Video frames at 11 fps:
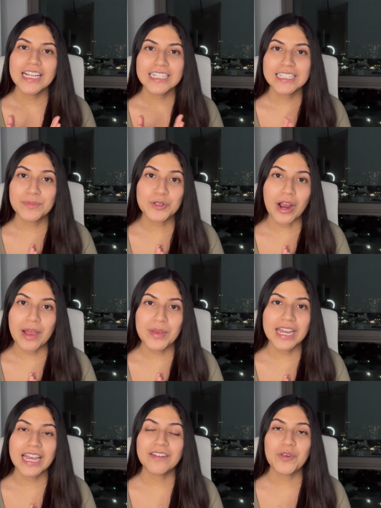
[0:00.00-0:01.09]

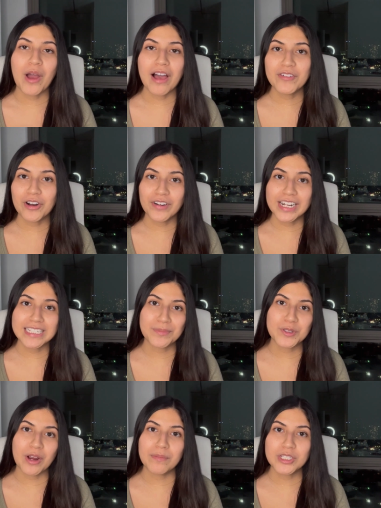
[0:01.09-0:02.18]
subscribing, and if you haven't already
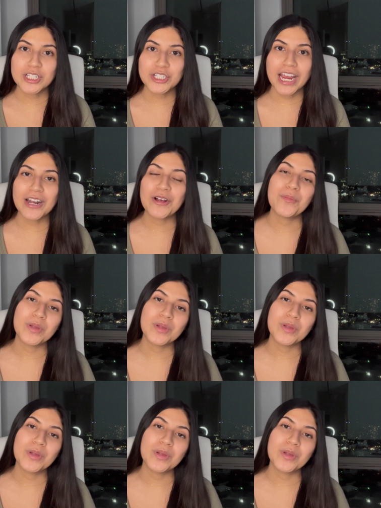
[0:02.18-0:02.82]
subscribed to this channel,